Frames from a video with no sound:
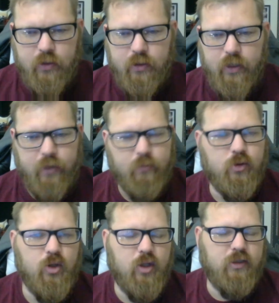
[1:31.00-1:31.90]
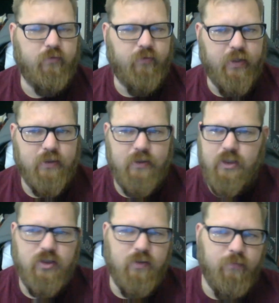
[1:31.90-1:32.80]
Animal Crossing fans. There
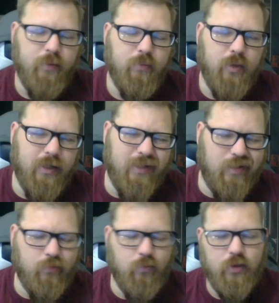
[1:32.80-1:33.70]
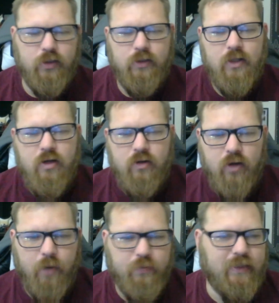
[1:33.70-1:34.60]
are some people that kind of were
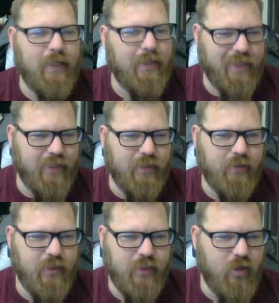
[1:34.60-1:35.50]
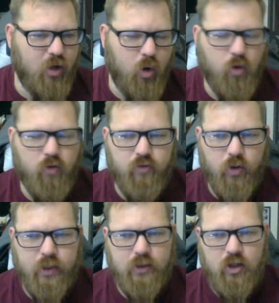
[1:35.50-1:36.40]
upset that they did a whole
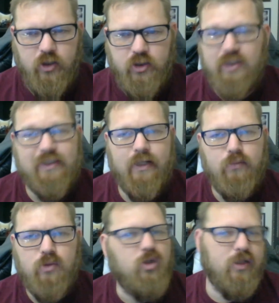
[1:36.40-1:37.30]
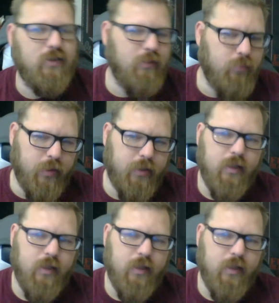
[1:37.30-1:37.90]
focus on just Animal Crossing, but